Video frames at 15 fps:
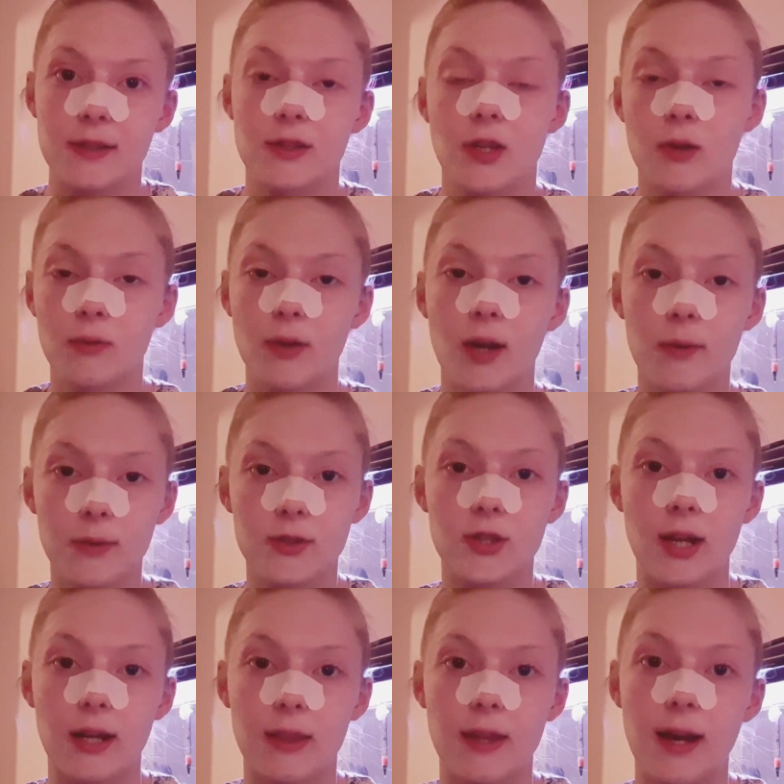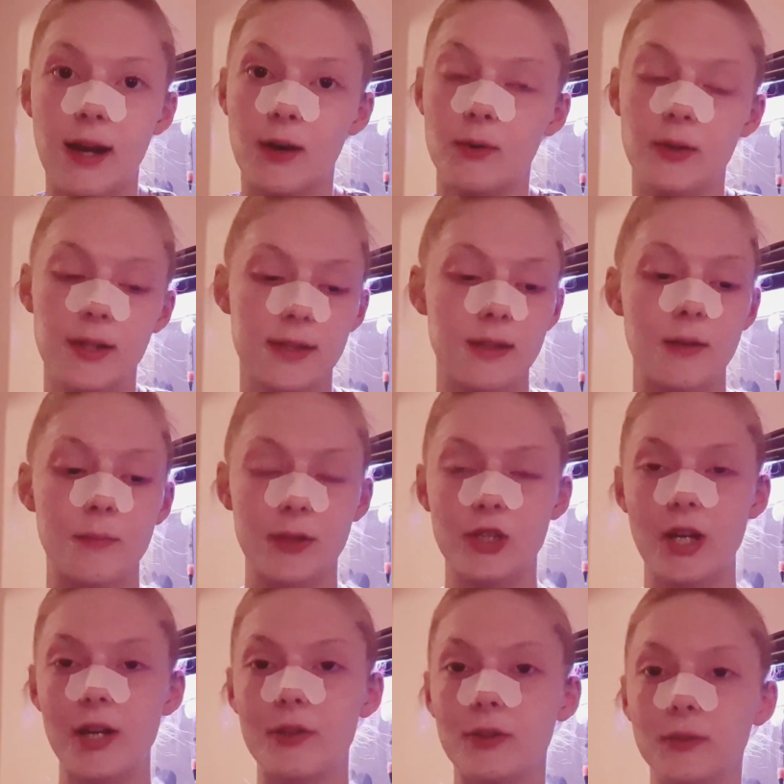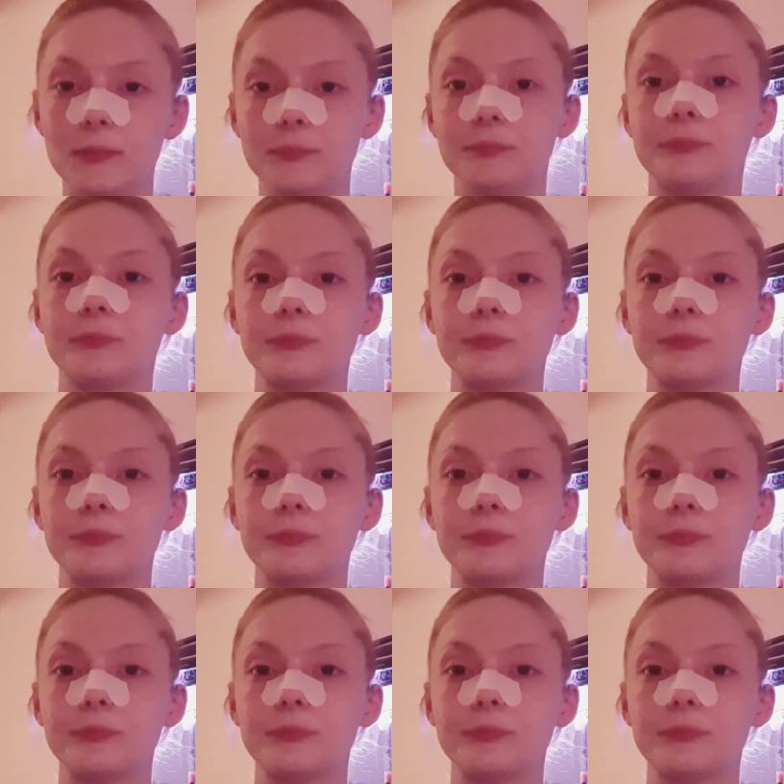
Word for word: so go and check that out. It's on my channel.